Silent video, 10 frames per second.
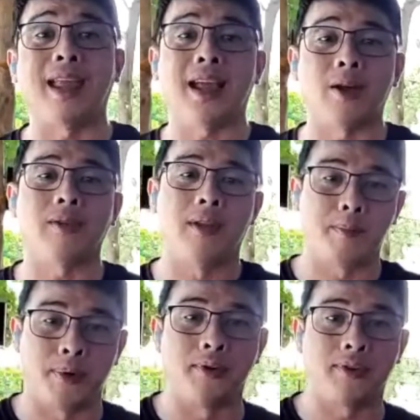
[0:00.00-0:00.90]
take out
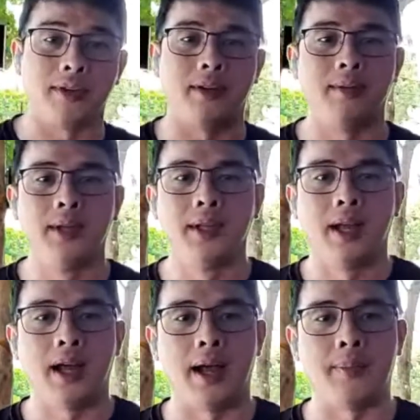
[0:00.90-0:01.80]
the person
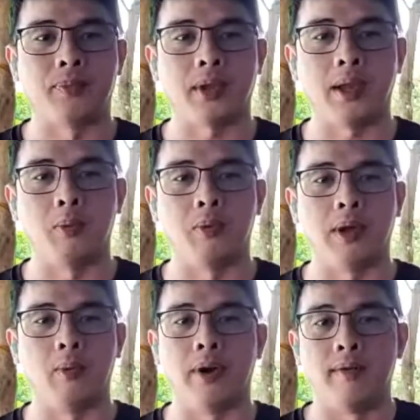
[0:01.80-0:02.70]

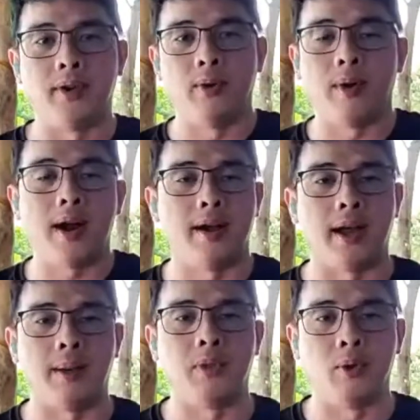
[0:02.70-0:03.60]
wherever you are.
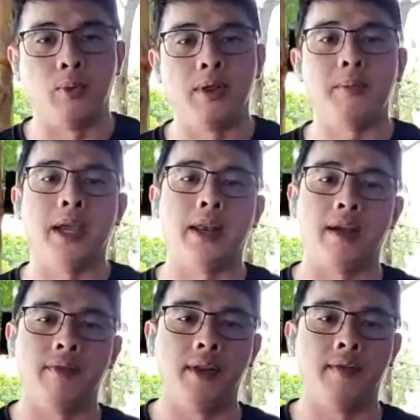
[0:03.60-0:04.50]
There will be a
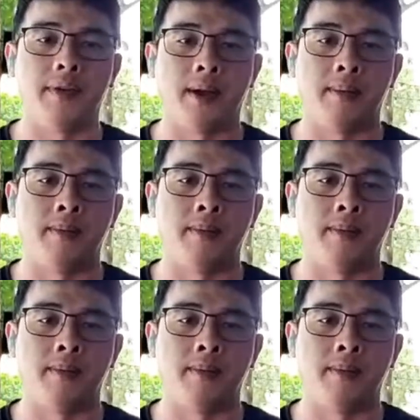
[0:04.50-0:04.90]
level of